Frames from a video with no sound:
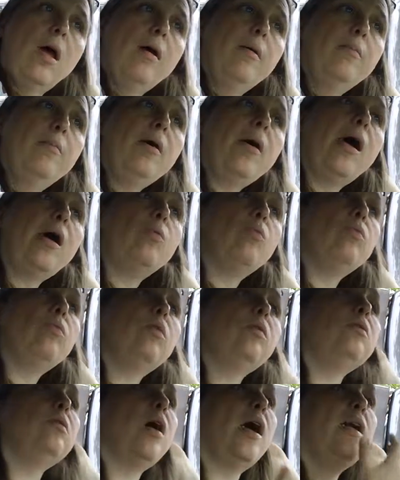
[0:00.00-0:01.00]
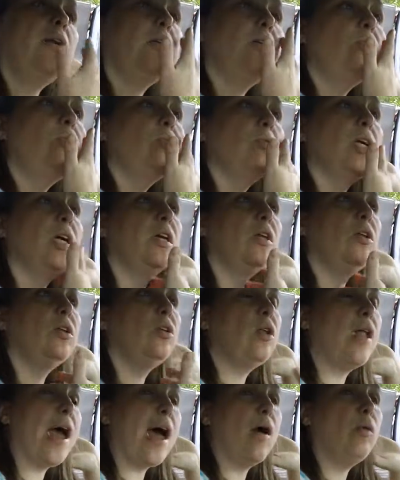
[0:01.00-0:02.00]
But, well, I don't, like,
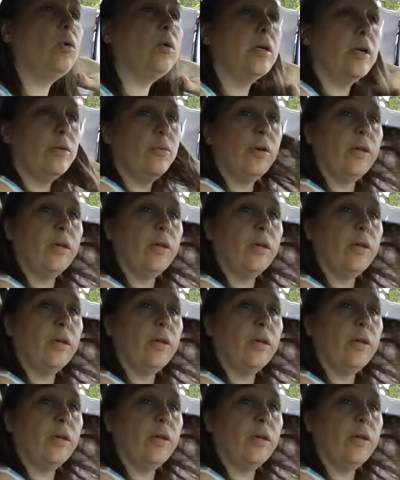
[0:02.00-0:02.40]
now I'll get